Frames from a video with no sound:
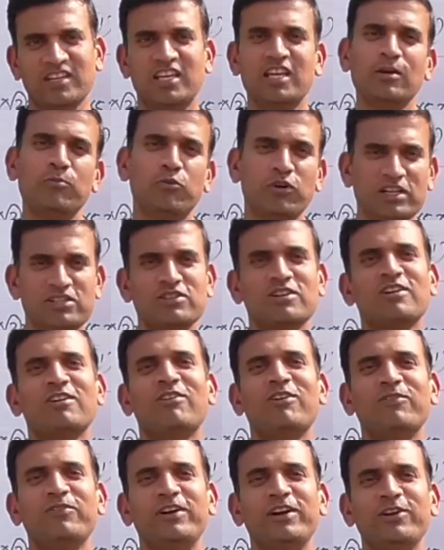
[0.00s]
Keep watching
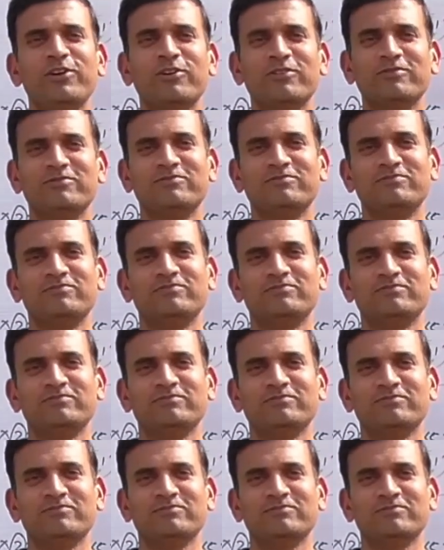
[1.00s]
our video.
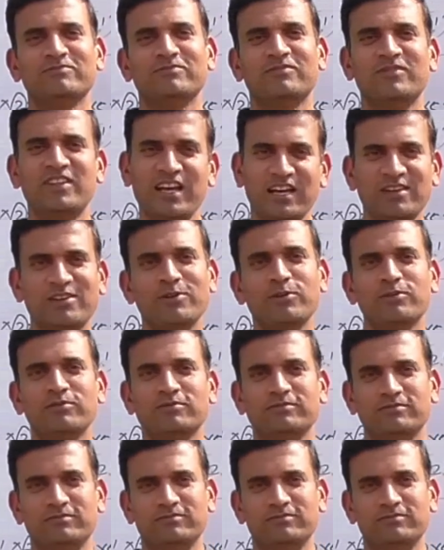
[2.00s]
Thank you.